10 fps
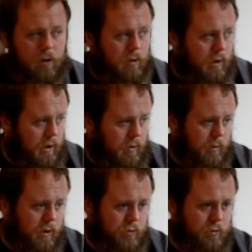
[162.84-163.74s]
it'll
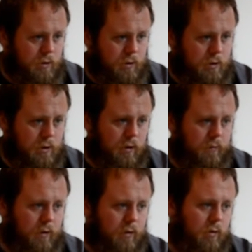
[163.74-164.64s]
be interesting to see if
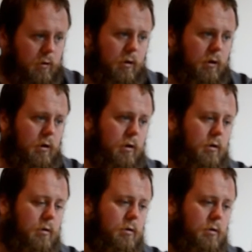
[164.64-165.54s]
I can
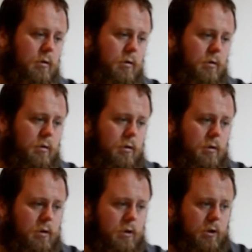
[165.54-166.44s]

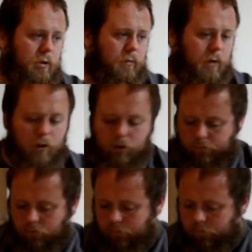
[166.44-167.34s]
siphon enough
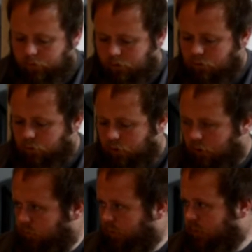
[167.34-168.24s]
off of it
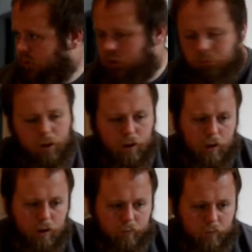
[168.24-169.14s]
quickly without spilling
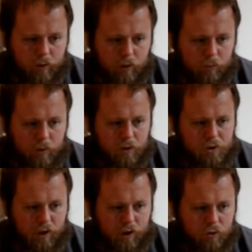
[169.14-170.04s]
it everywhere. That'll be the
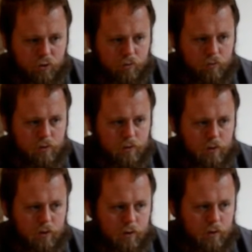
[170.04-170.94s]
challenge.
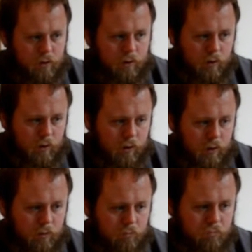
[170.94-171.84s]

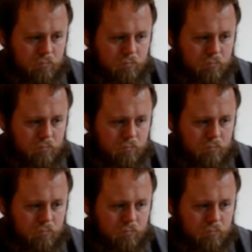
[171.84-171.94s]
So